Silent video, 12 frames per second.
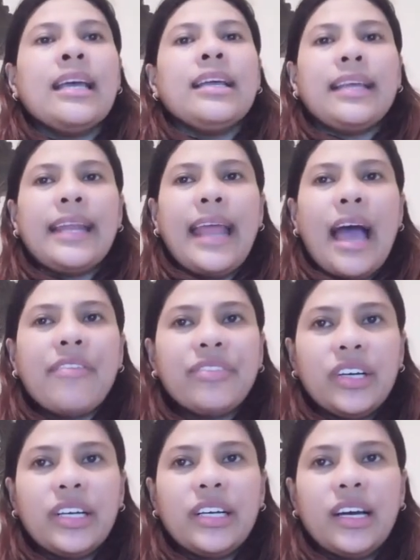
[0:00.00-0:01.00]
then
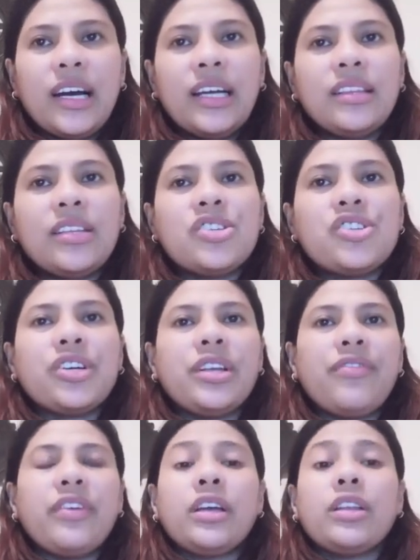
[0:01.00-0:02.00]
after that, the
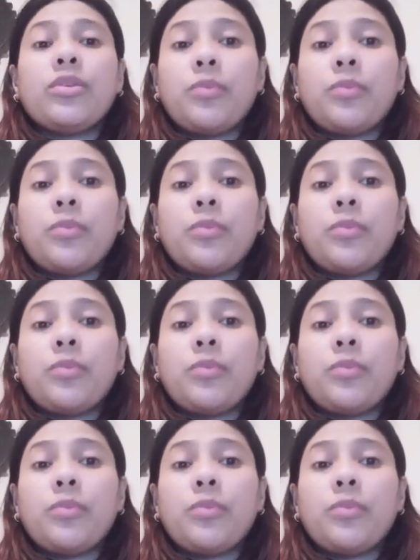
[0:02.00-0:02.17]
certificate